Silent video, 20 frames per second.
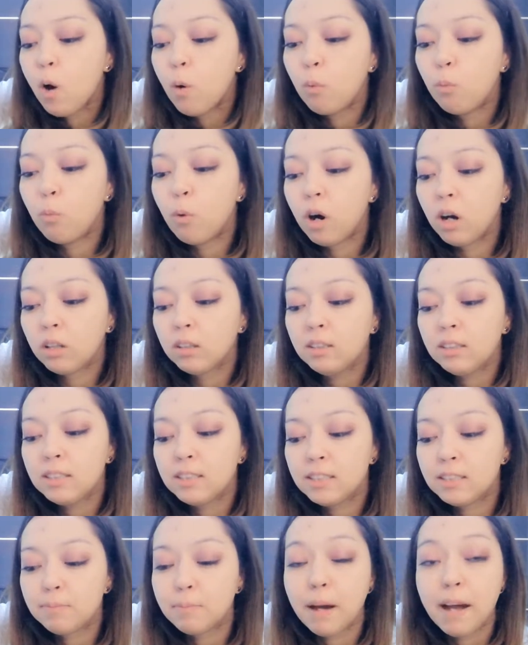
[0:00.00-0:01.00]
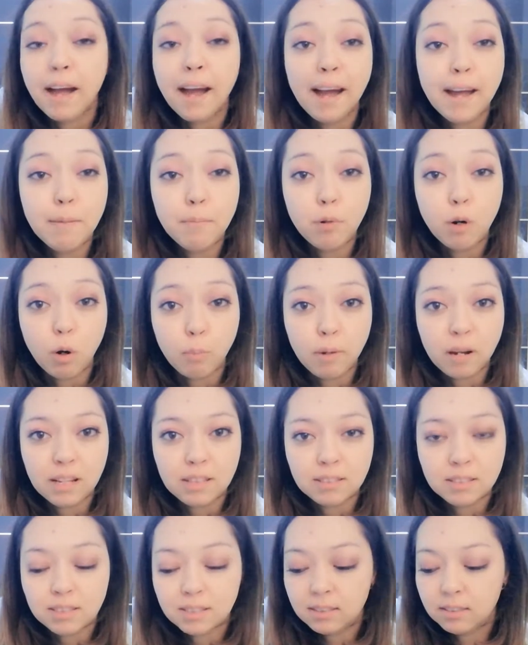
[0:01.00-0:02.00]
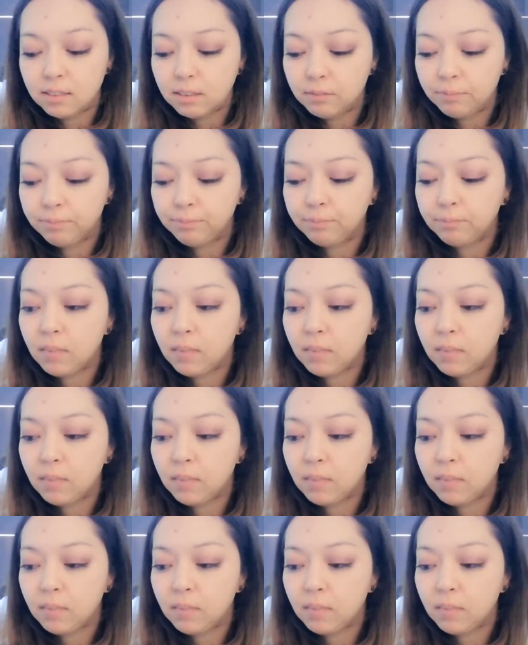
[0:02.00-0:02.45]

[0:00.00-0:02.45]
One is my eyebrow pencil,